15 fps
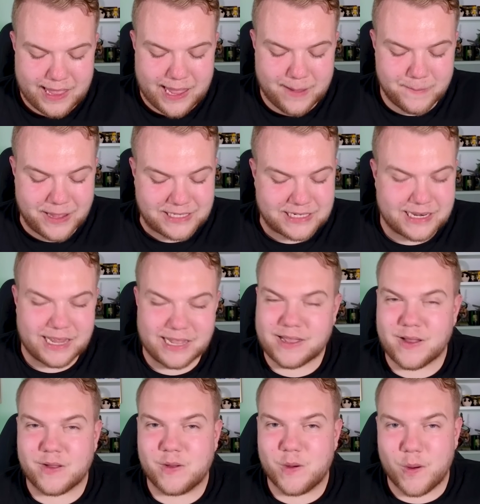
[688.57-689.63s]
Imagine
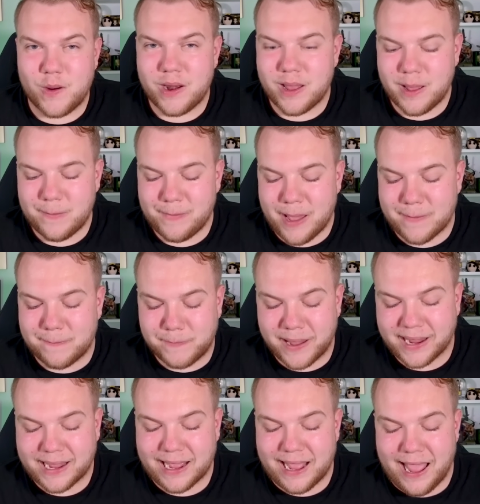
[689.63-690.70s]
like a golem, a
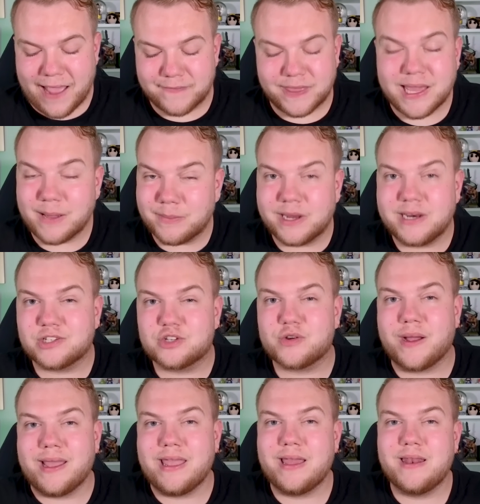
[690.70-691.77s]
Pekka. I think I'm gonna
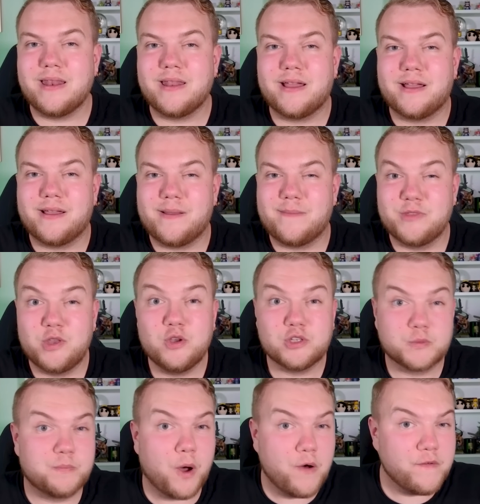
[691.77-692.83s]
try and
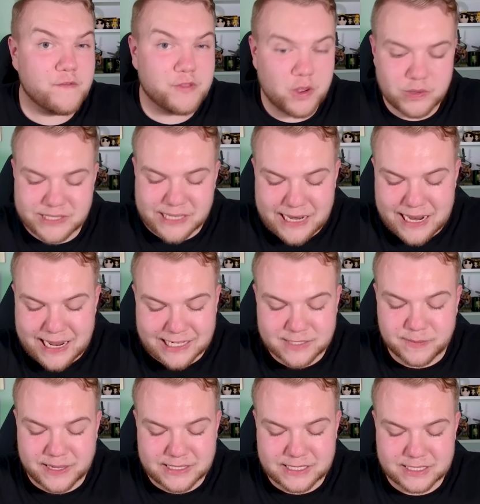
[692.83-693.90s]
use both of those in the
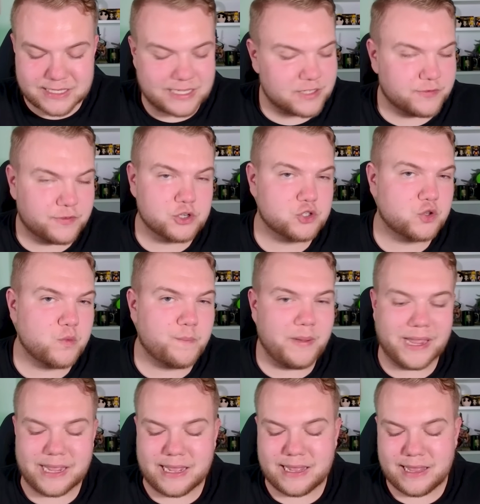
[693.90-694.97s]
next matches. Let's first do
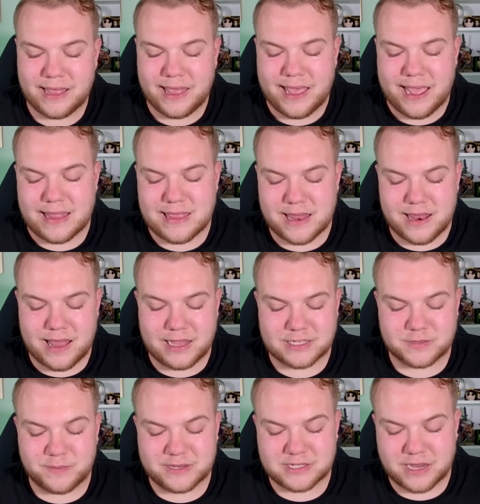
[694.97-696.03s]
Pekka, and then
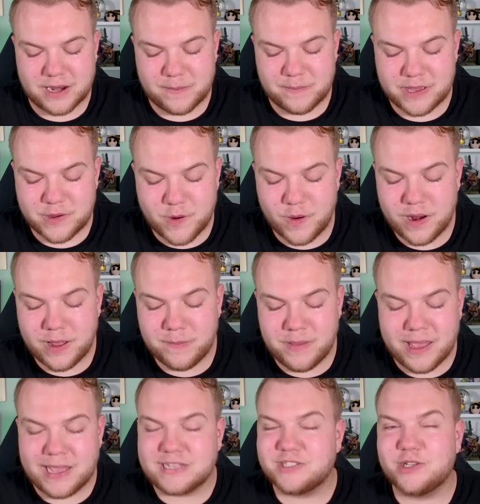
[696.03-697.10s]
last match gonna be
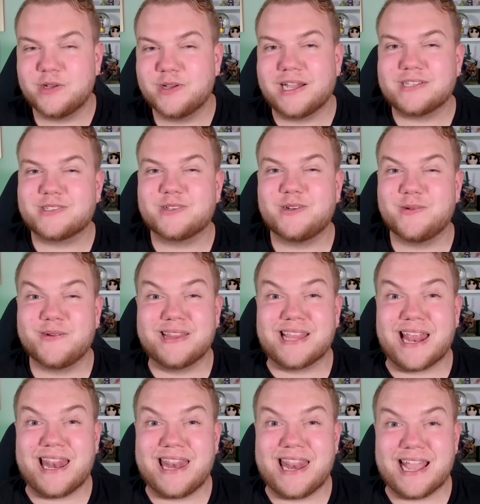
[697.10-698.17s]
golem. See you guys soon with
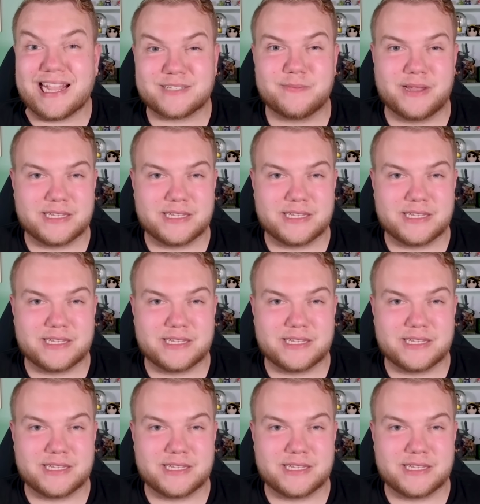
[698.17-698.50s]
the next